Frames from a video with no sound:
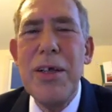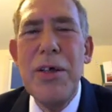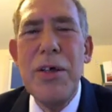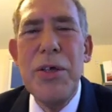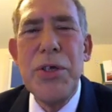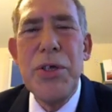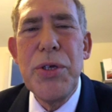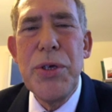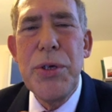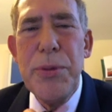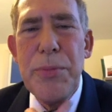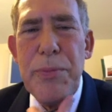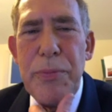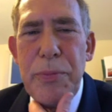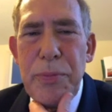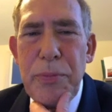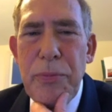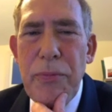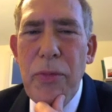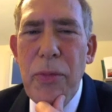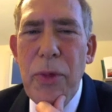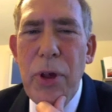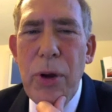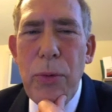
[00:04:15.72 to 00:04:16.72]
So,
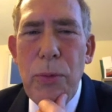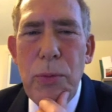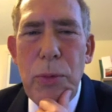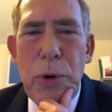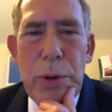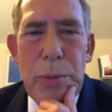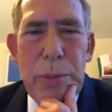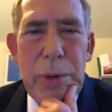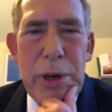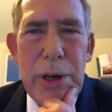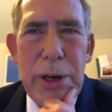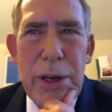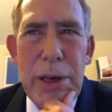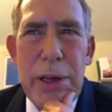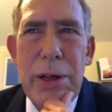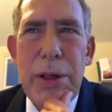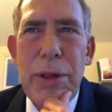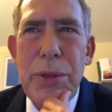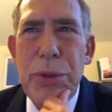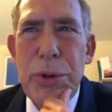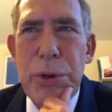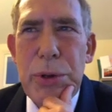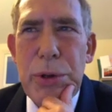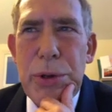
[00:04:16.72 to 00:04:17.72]
what are my
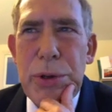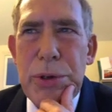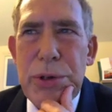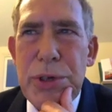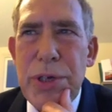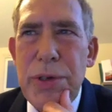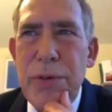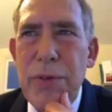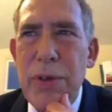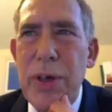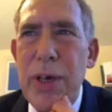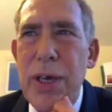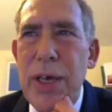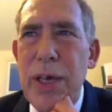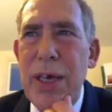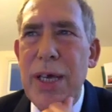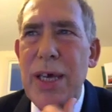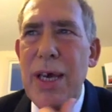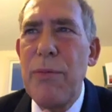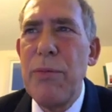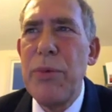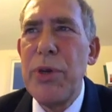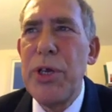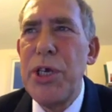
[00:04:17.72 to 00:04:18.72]
thoughts of the
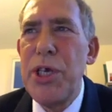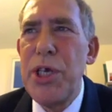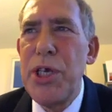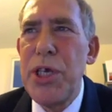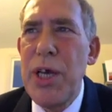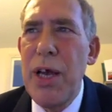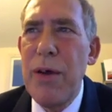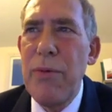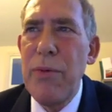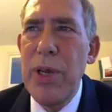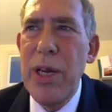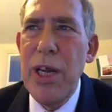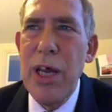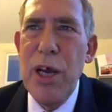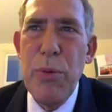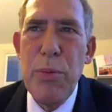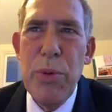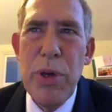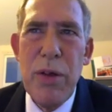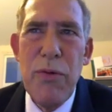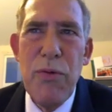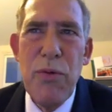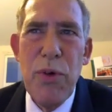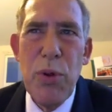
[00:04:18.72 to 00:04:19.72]
Cavendish, having now
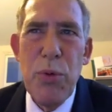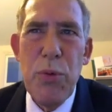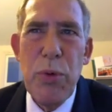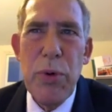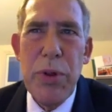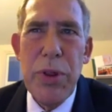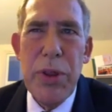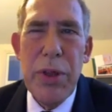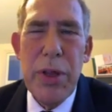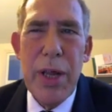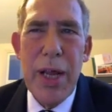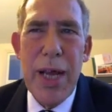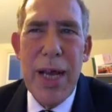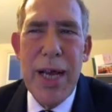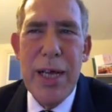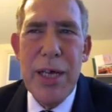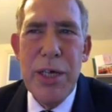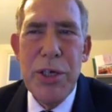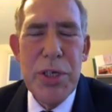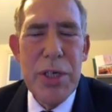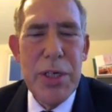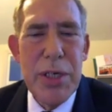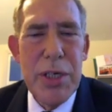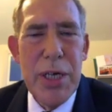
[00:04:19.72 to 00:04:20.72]
been involved with
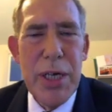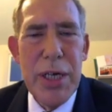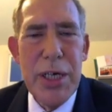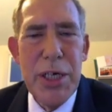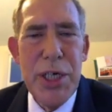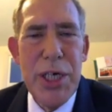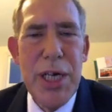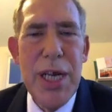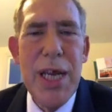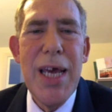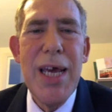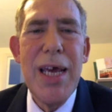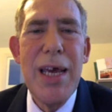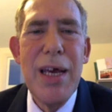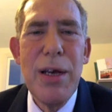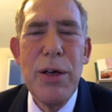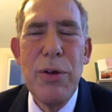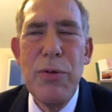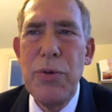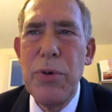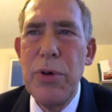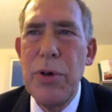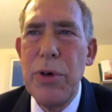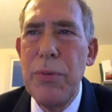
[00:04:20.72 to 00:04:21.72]
as chair
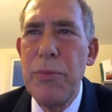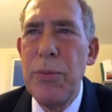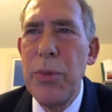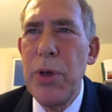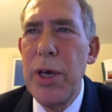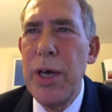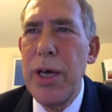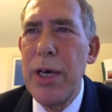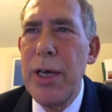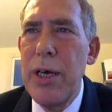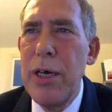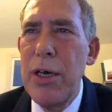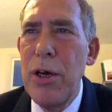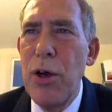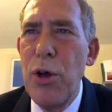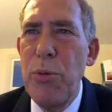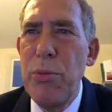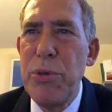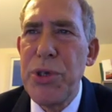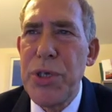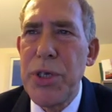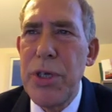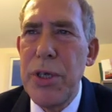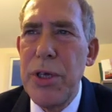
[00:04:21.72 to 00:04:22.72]
for
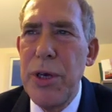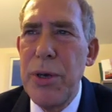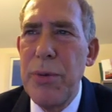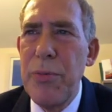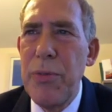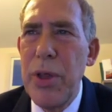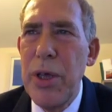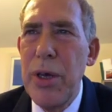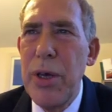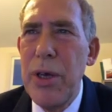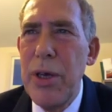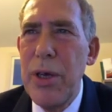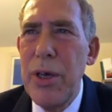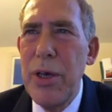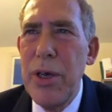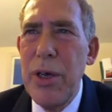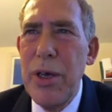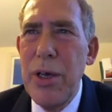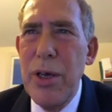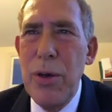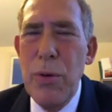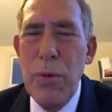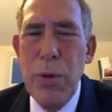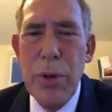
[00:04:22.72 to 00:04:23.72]
almost a year?
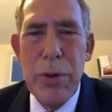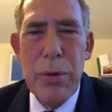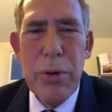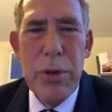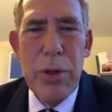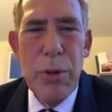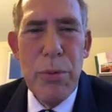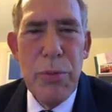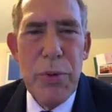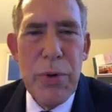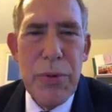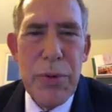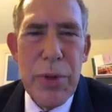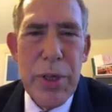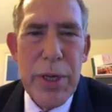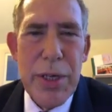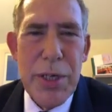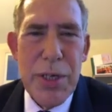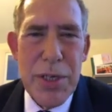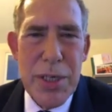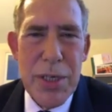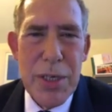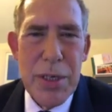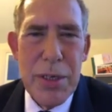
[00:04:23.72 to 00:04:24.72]
Well, there are a number of
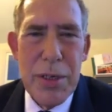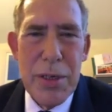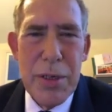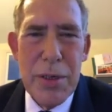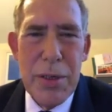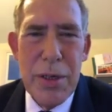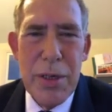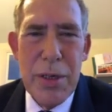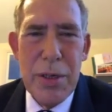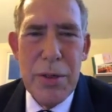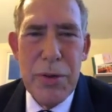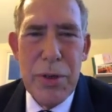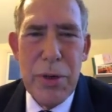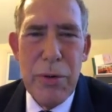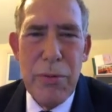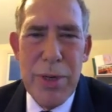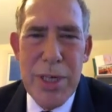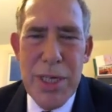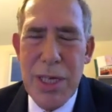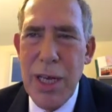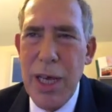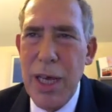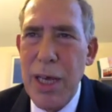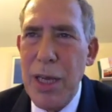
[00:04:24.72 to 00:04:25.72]
things that
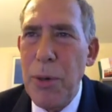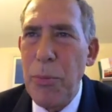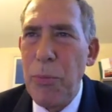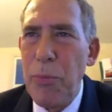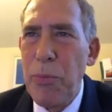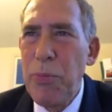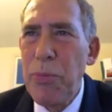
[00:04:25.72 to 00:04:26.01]
resonate.